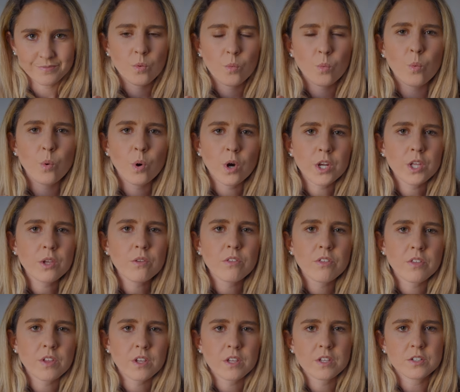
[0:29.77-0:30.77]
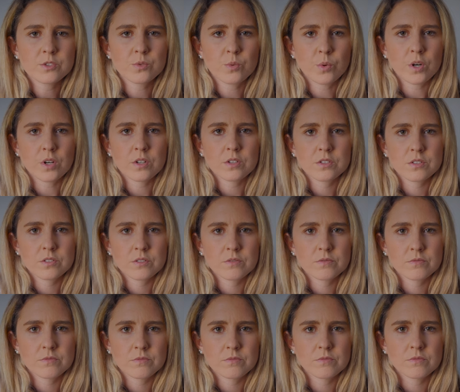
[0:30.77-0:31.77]
What do you think is
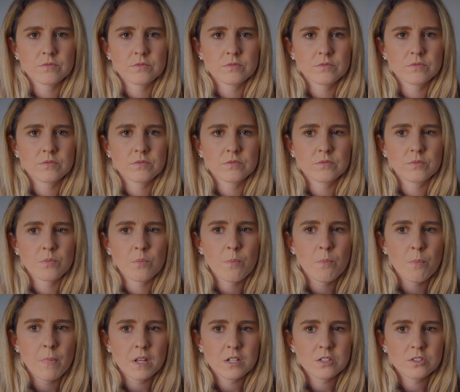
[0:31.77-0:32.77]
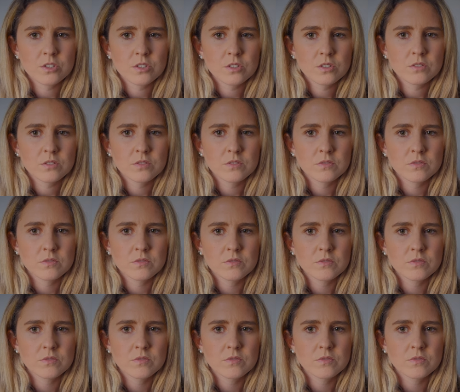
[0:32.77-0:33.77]
worse, mental
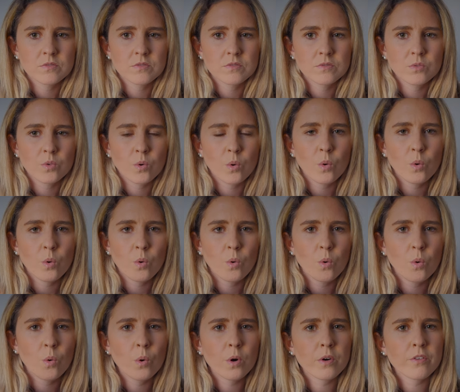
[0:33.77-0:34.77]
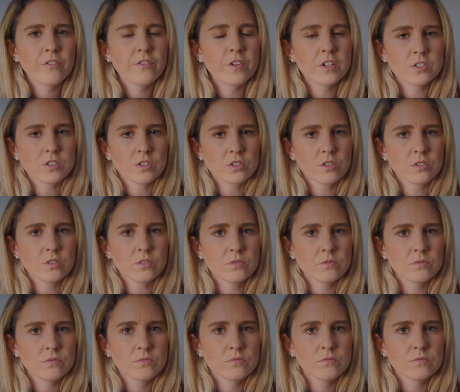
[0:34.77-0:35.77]
or
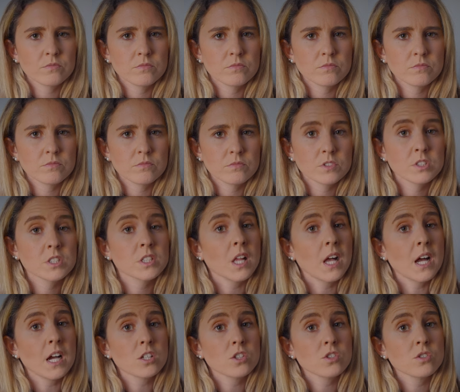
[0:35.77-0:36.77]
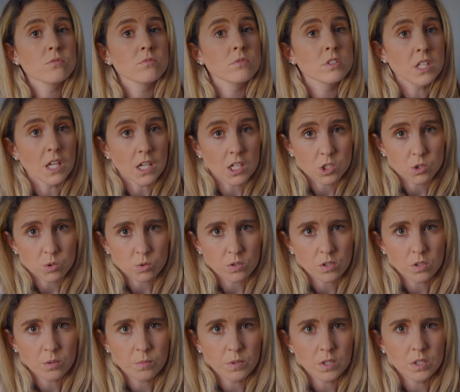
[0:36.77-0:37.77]
physical slash
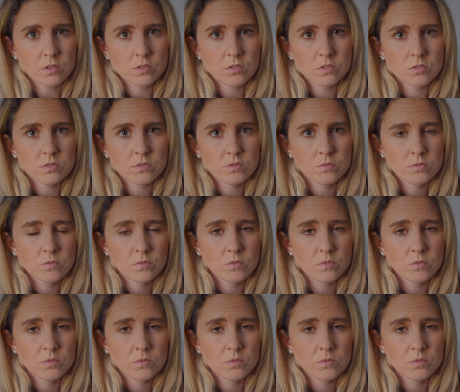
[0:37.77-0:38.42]
sexual abuse?